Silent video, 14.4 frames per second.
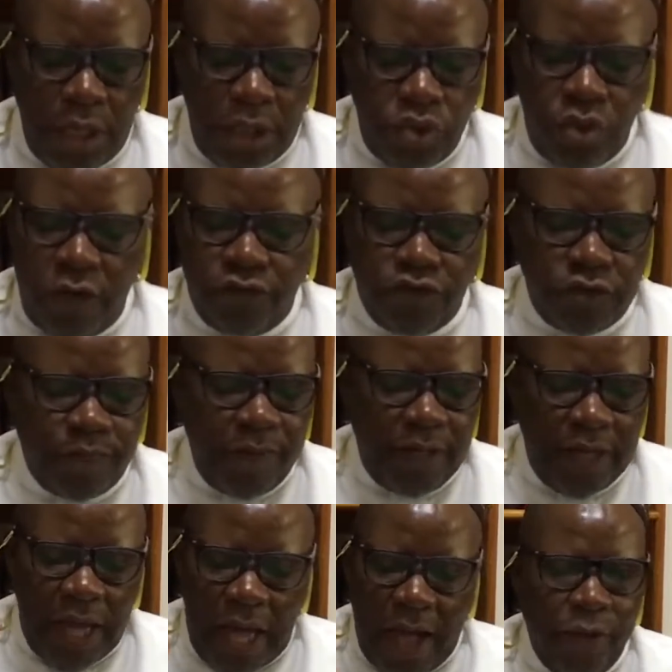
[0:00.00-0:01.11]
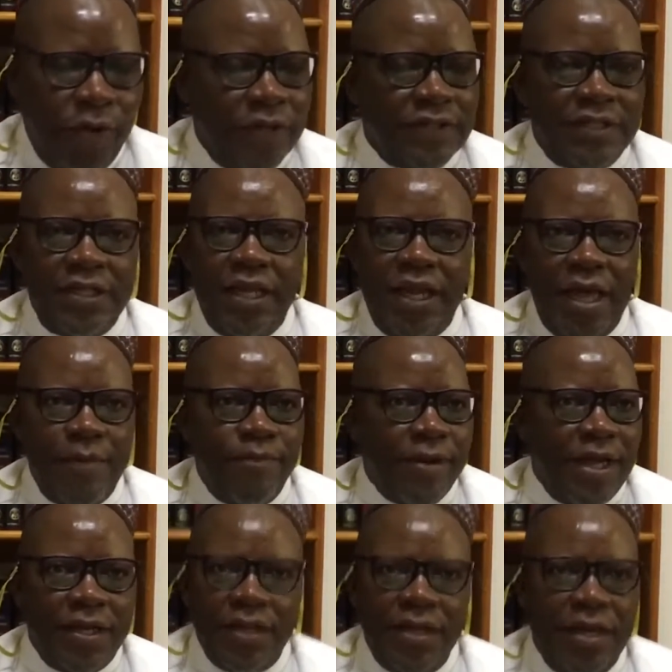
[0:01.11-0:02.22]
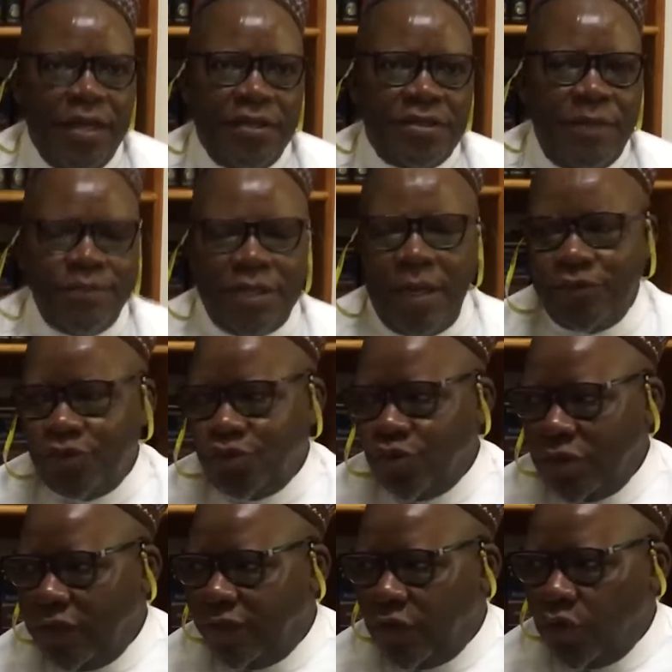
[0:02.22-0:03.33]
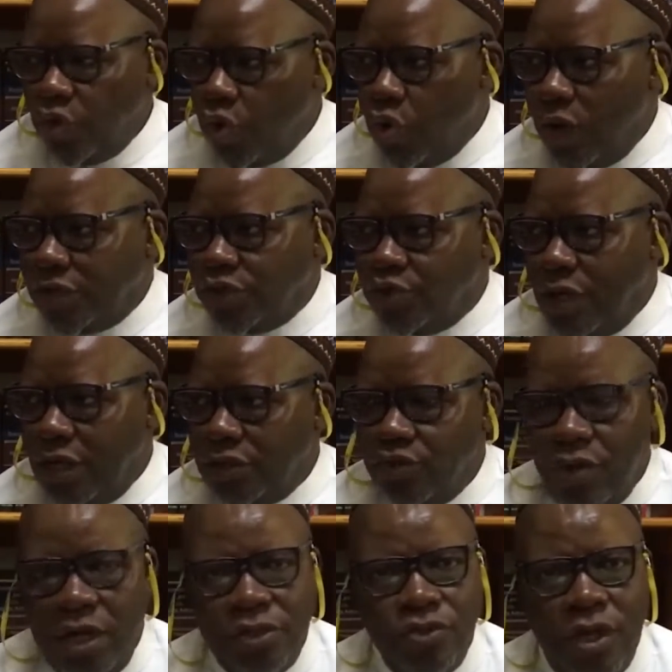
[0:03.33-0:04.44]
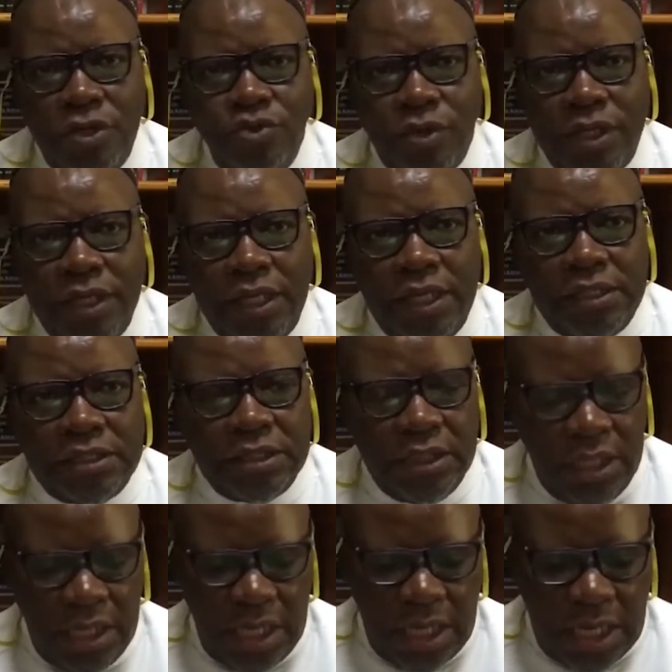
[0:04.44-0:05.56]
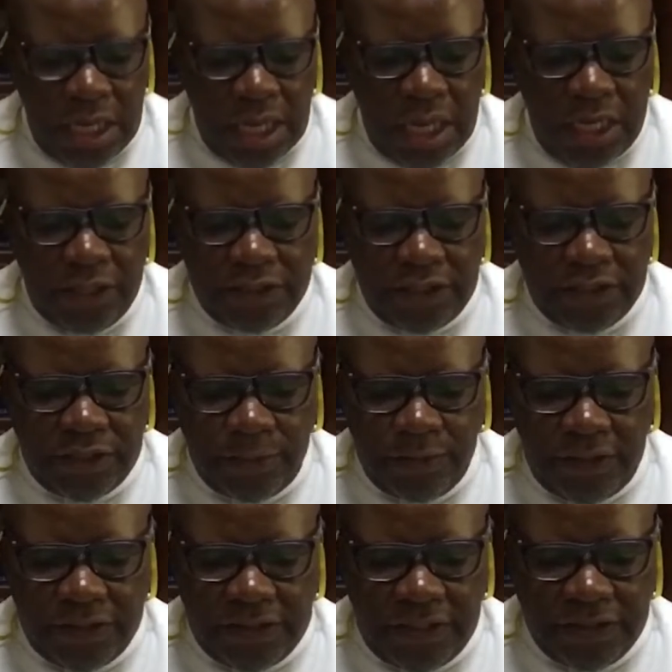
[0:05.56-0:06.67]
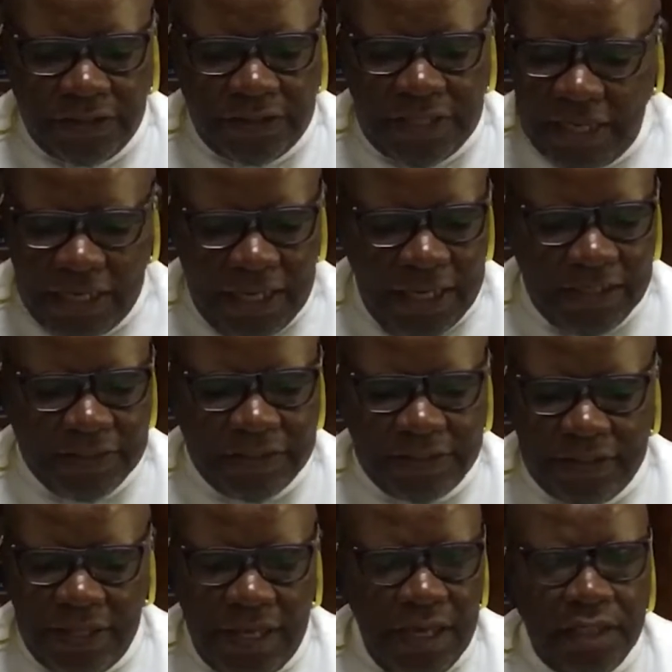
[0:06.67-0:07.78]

You have to spend hours in a library. Sometimes you don't even know what you are looking at. It's thankless.